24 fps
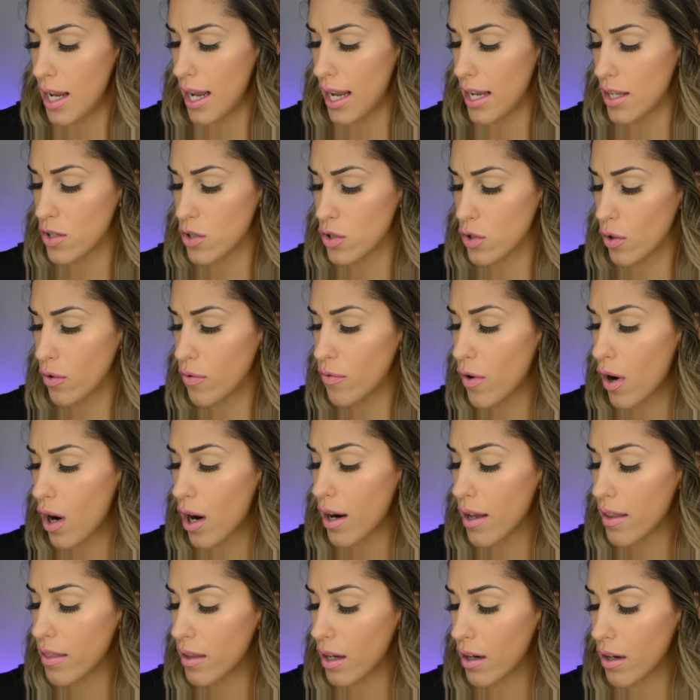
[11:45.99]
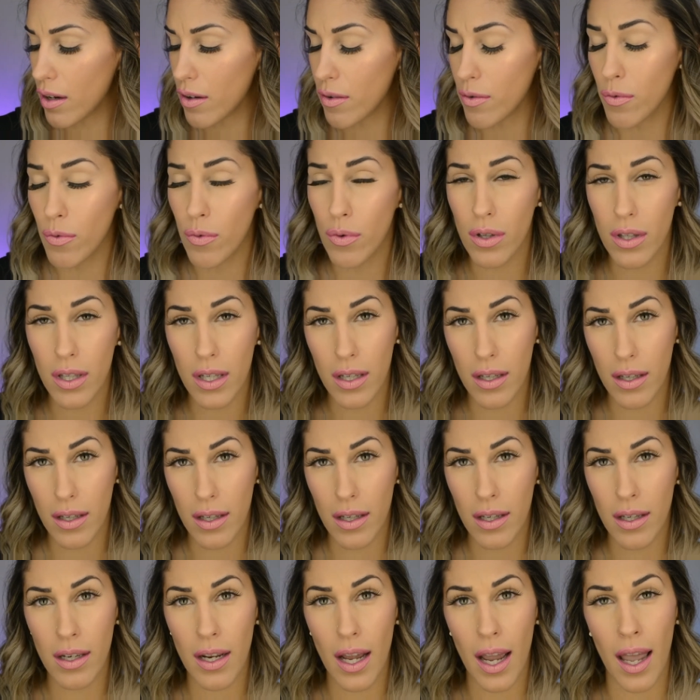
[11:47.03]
And so far, they're really good.